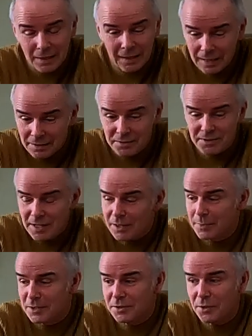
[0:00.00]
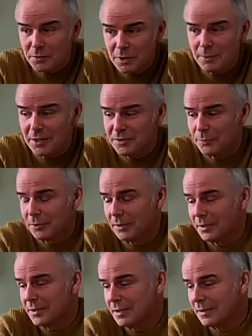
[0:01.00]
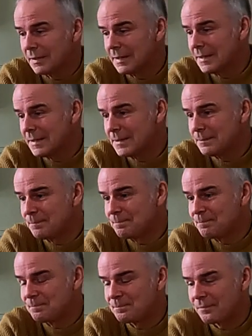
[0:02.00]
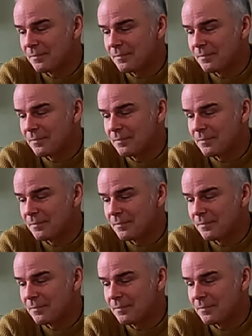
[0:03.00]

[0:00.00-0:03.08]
again taking me totally by surprise. Um,